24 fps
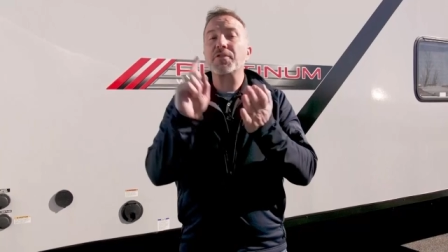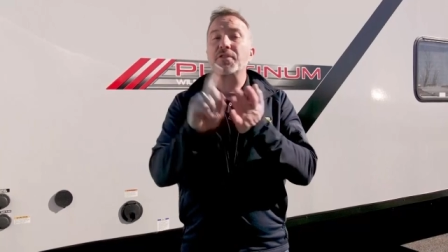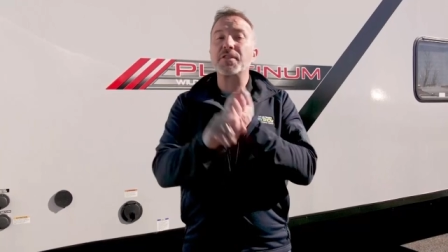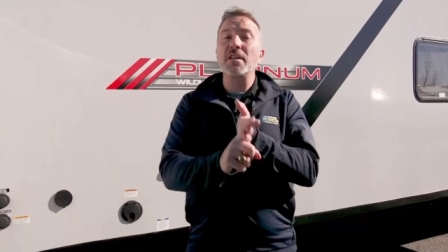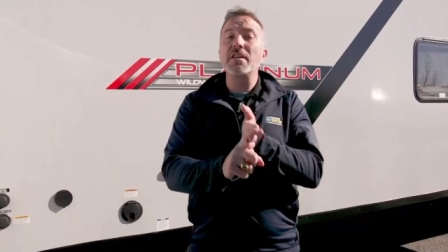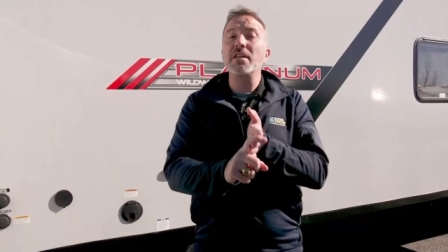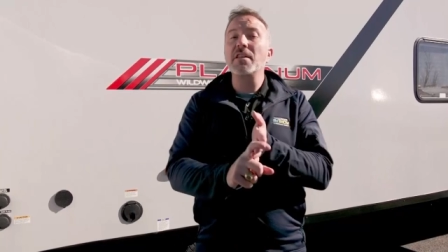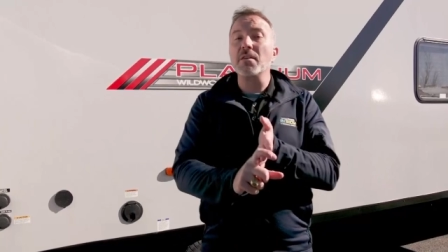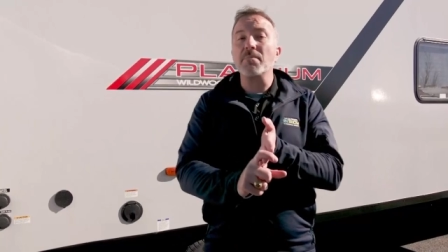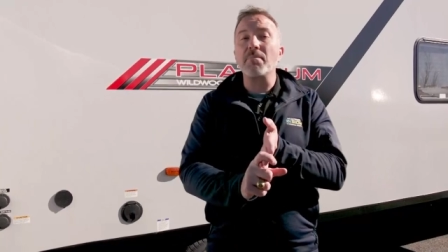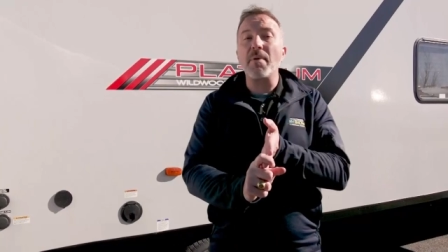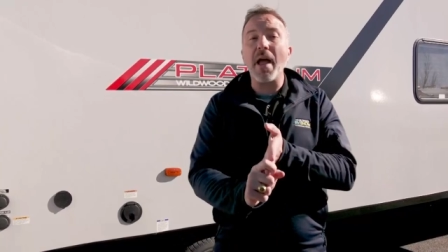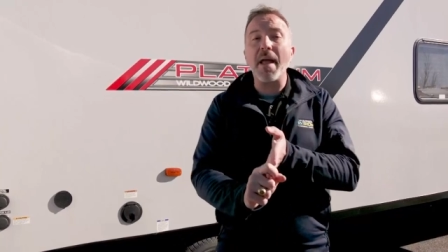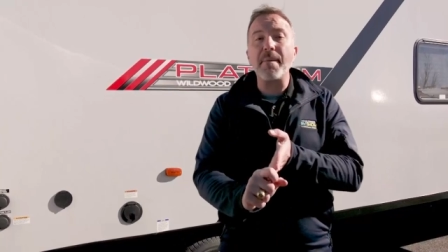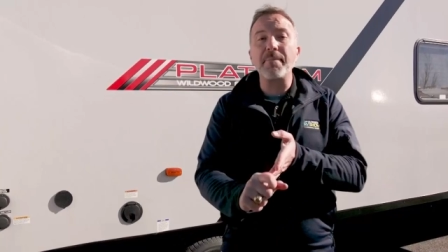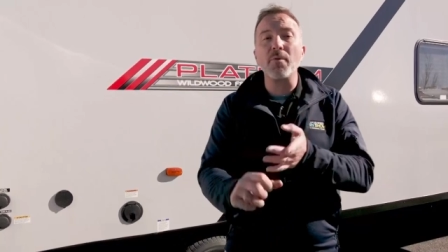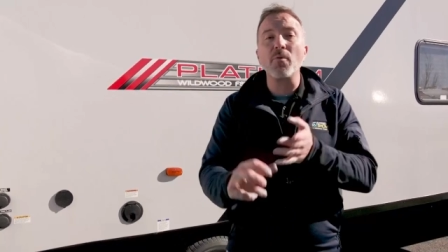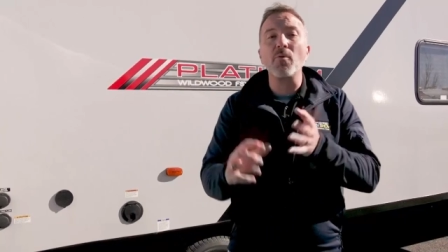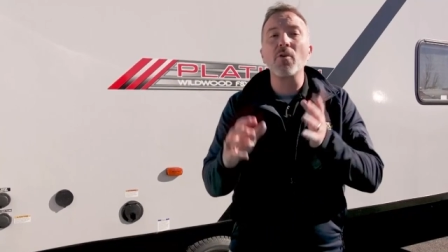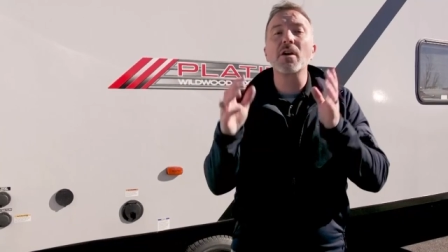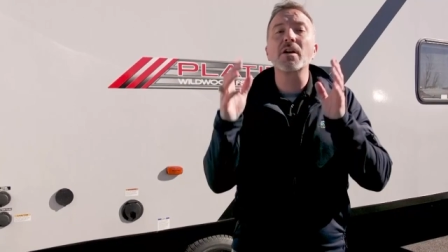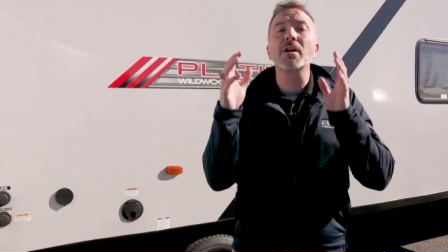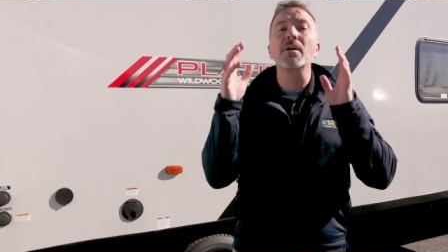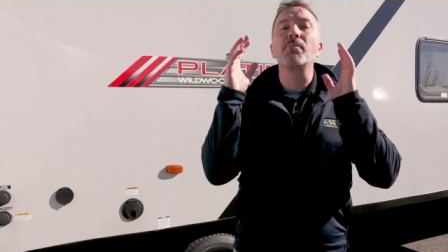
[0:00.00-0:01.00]
send you the
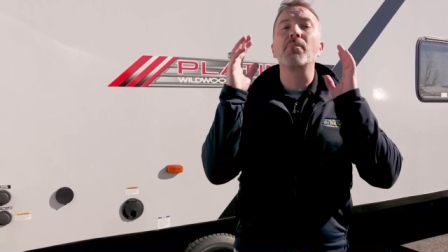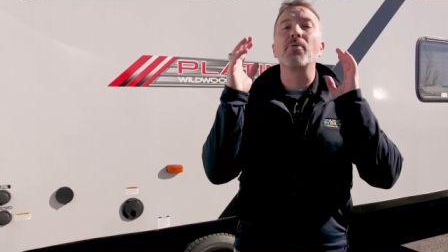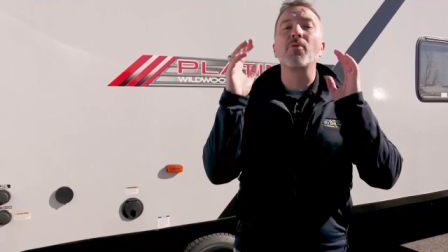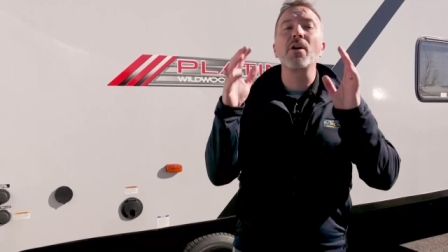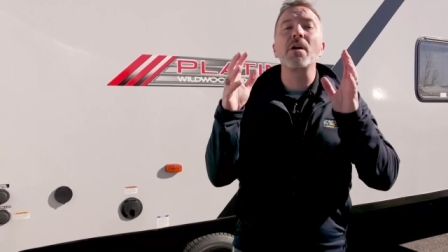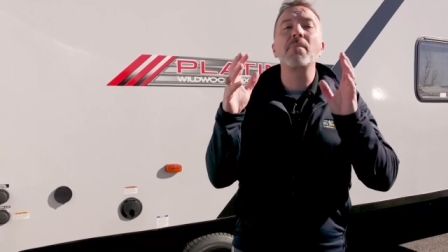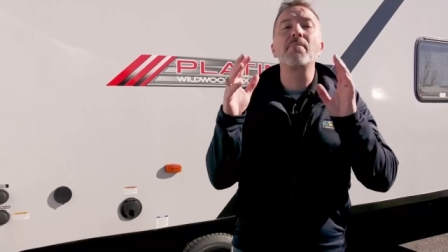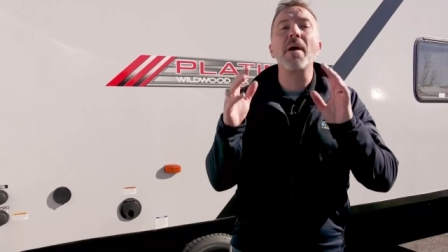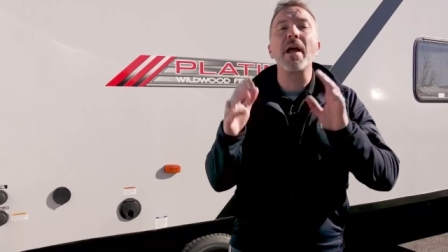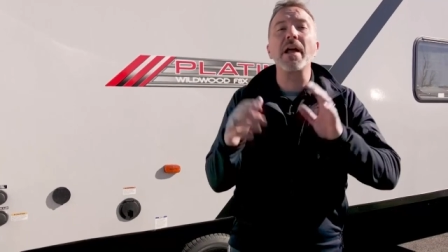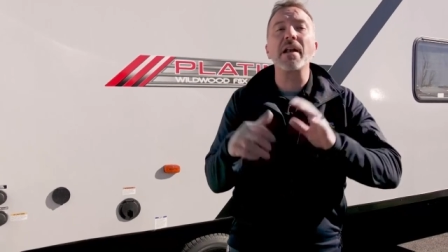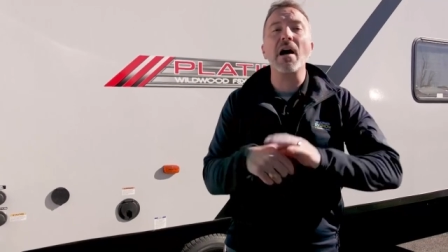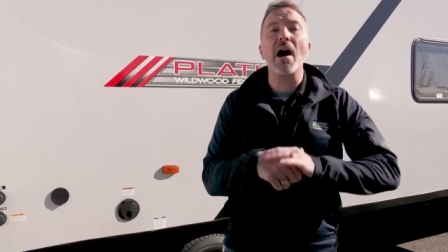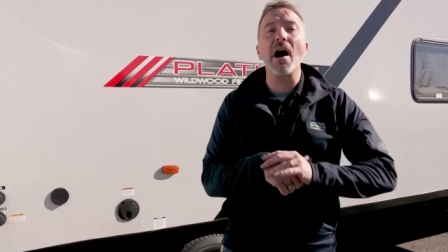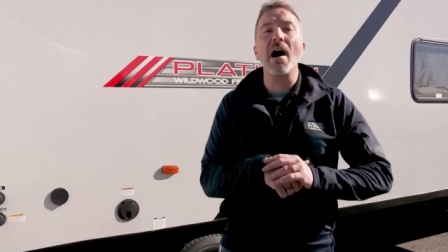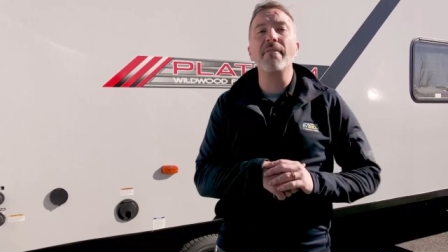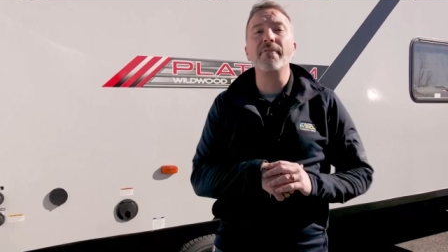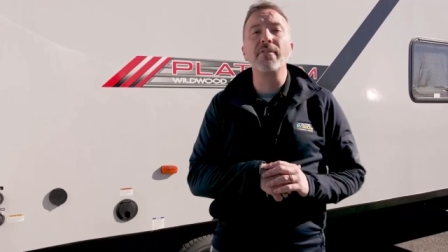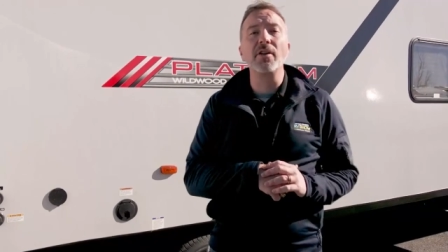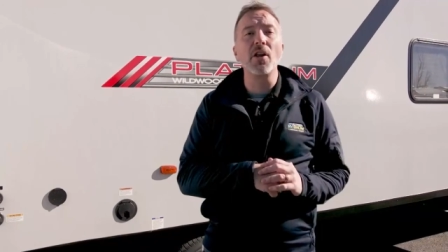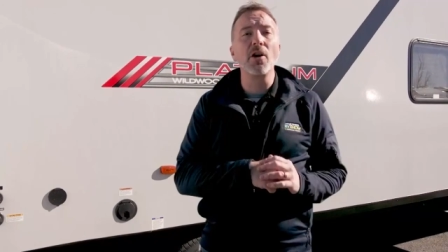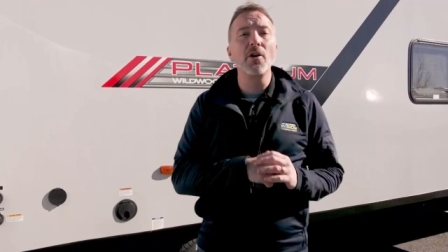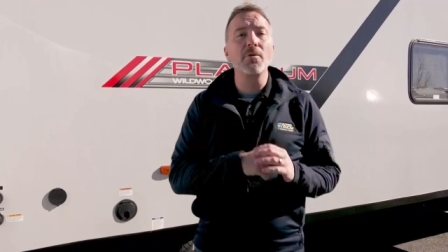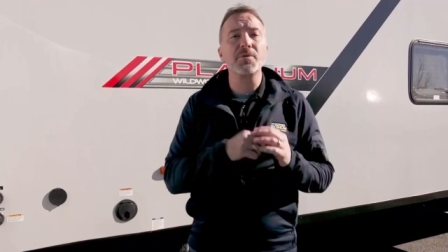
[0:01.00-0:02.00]
paperwork. Prepaid
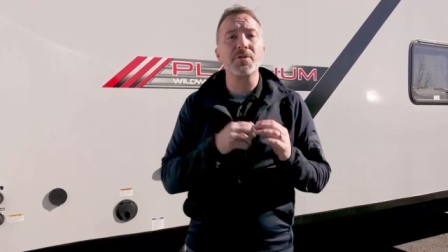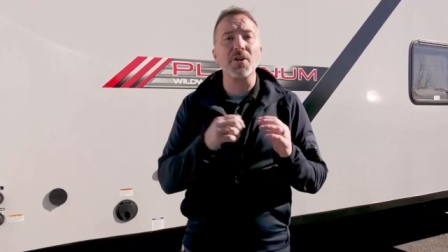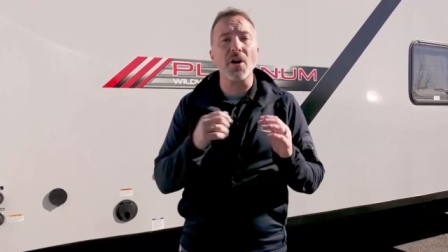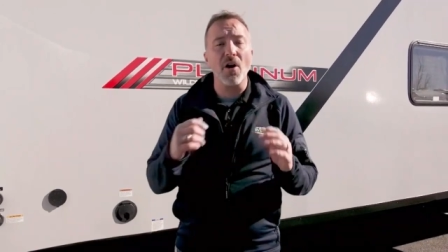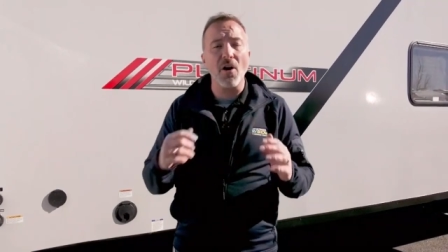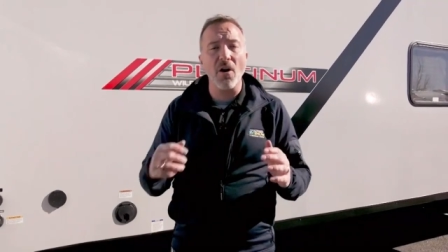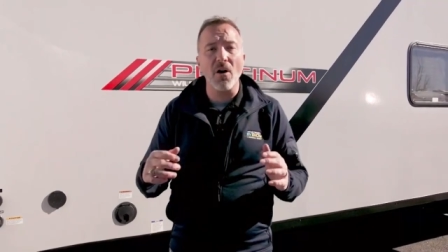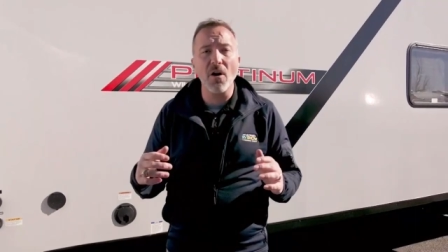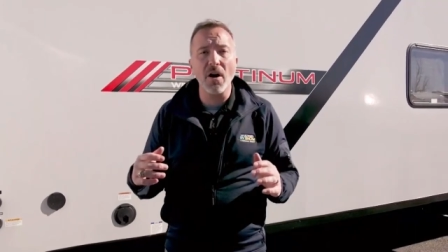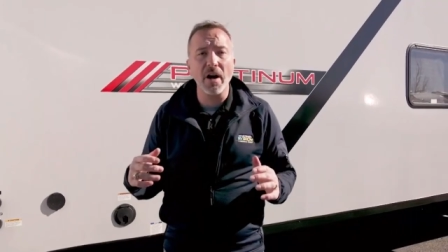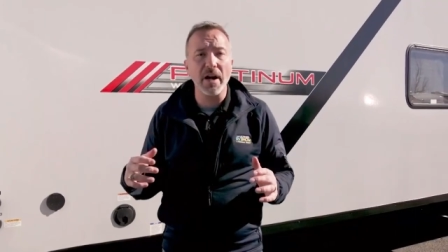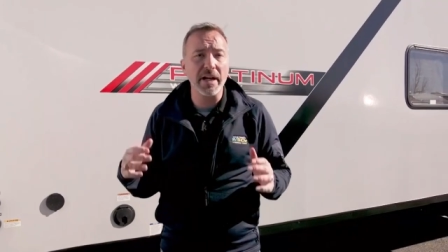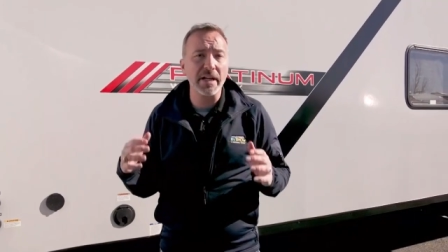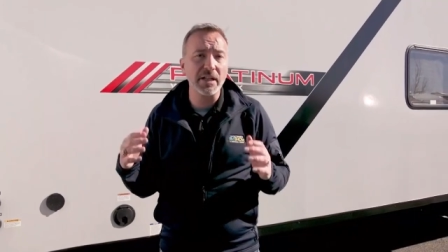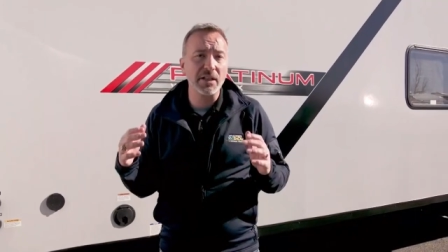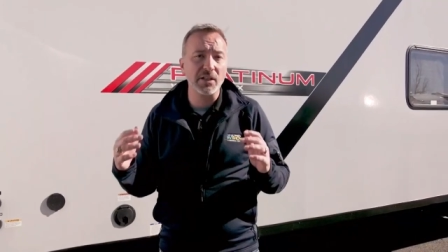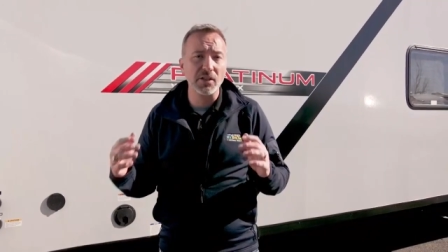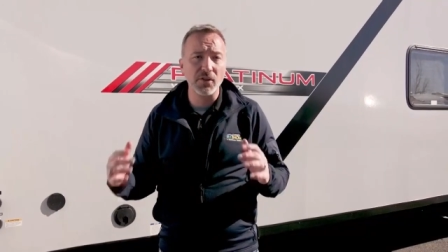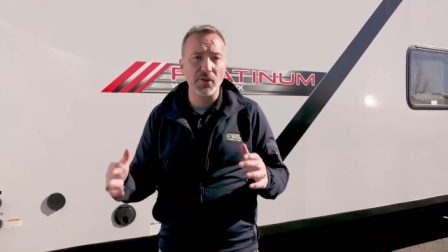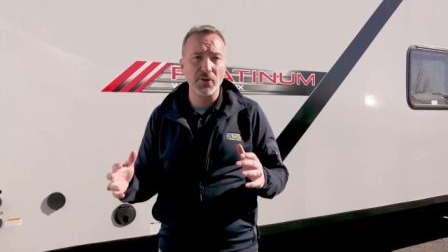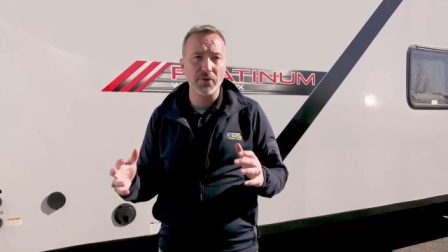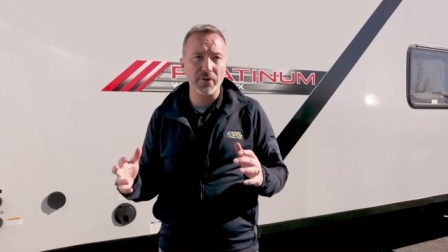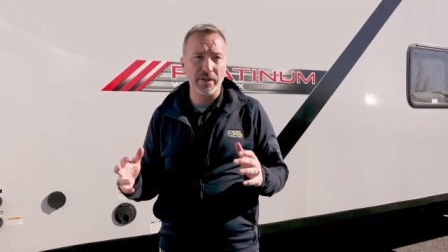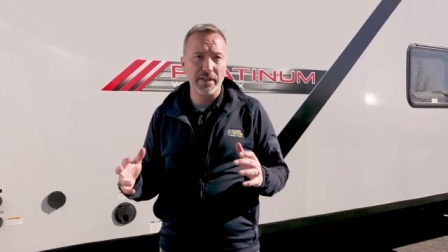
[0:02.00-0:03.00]
envelopes are
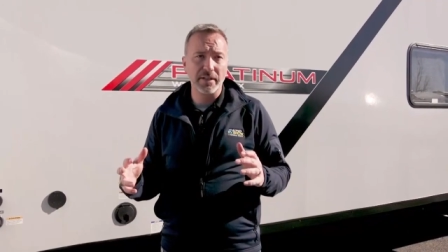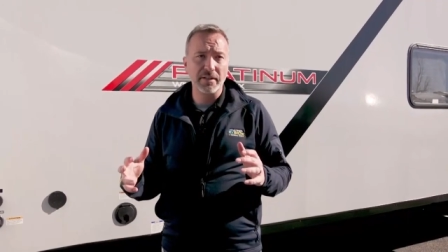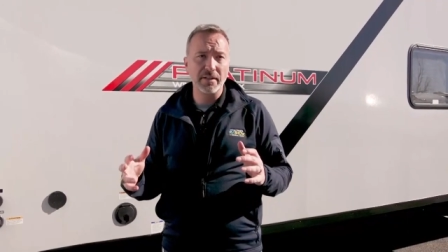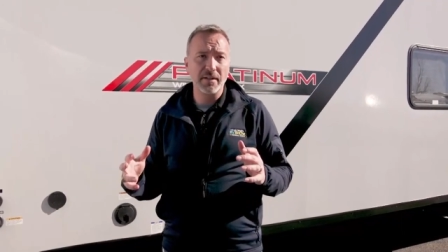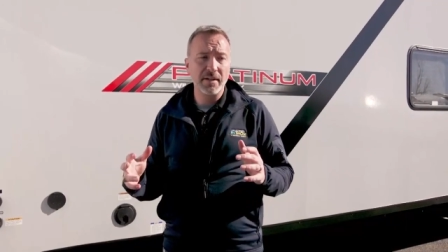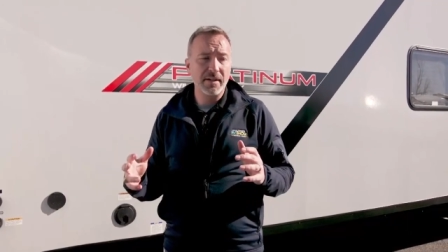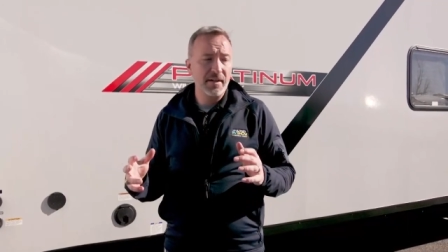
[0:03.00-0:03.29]
included.